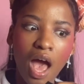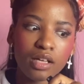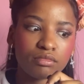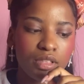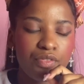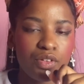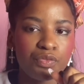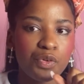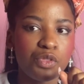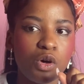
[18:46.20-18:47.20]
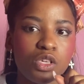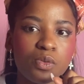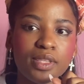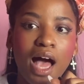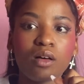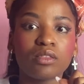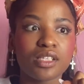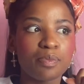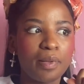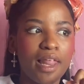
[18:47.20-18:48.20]
And even for those without this
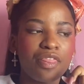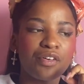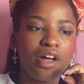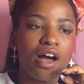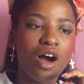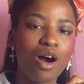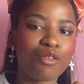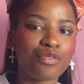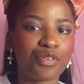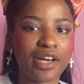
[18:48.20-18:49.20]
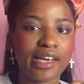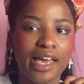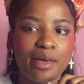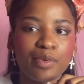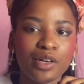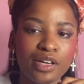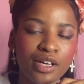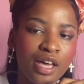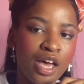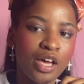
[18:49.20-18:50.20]
plethora of free labor,
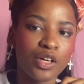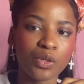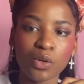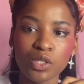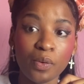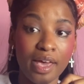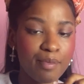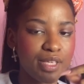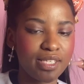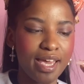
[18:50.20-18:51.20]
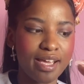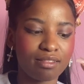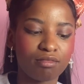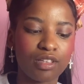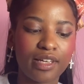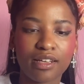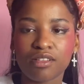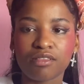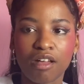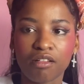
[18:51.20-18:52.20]
could also imitate the
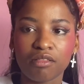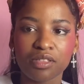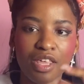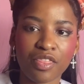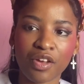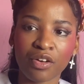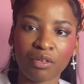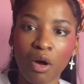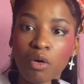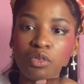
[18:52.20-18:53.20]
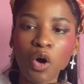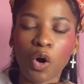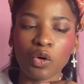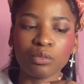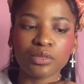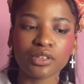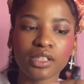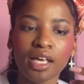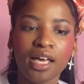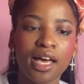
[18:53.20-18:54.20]
latest styles in their own homes.
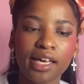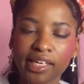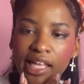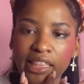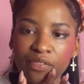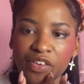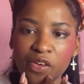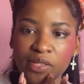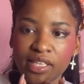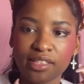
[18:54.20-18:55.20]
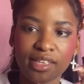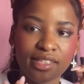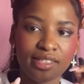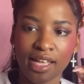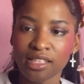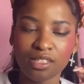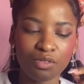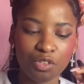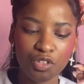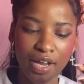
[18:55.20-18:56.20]
Again, the VOC's
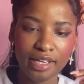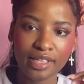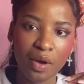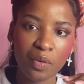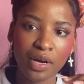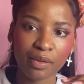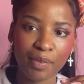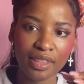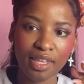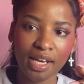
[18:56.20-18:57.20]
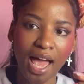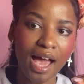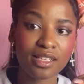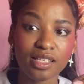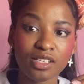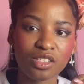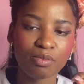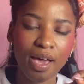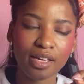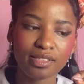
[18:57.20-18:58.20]
extensive trade network meant that access to
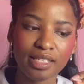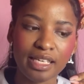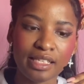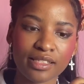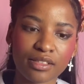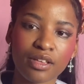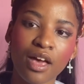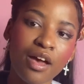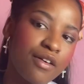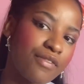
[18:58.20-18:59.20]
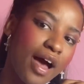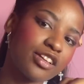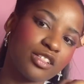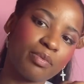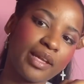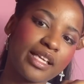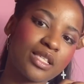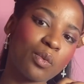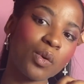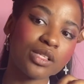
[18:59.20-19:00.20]
magazines and fashion plates
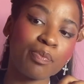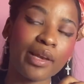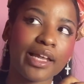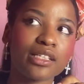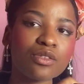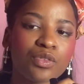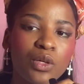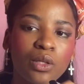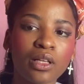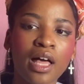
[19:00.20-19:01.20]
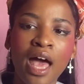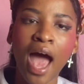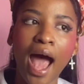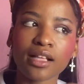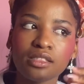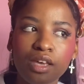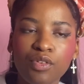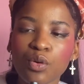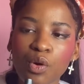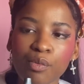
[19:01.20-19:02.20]
was plentiful, and
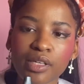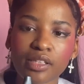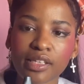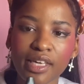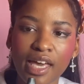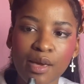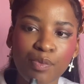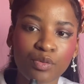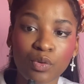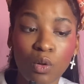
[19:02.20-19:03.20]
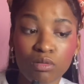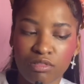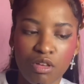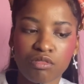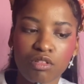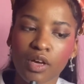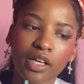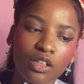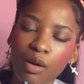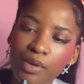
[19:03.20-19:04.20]
several women in the Cape of all
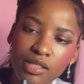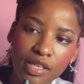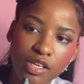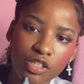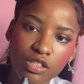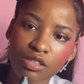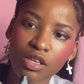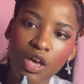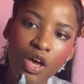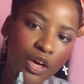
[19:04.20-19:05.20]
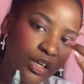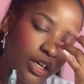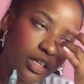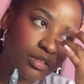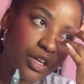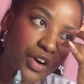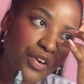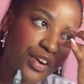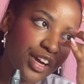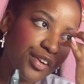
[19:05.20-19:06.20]
socioeconomic stations could
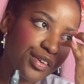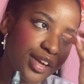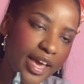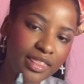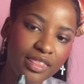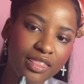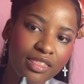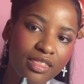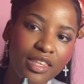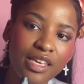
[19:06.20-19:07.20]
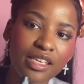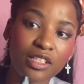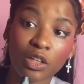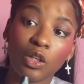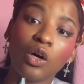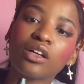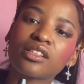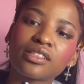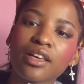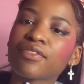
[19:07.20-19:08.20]
recreate these
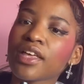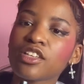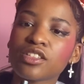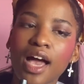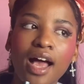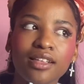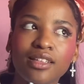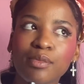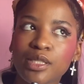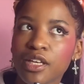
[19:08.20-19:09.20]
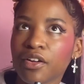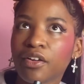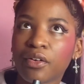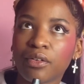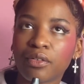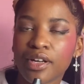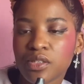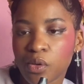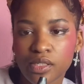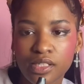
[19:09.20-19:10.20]
looks if they just had the material or
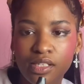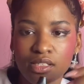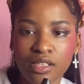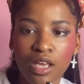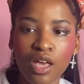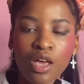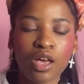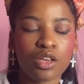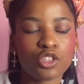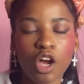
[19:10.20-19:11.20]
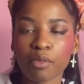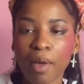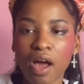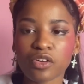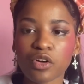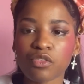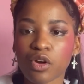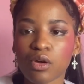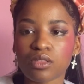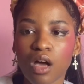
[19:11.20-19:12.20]
resources. John Barrow
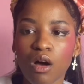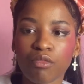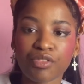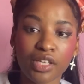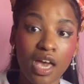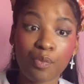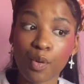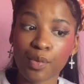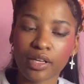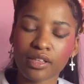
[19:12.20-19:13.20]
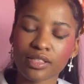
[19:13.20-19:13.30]
wrote of the Cape women in the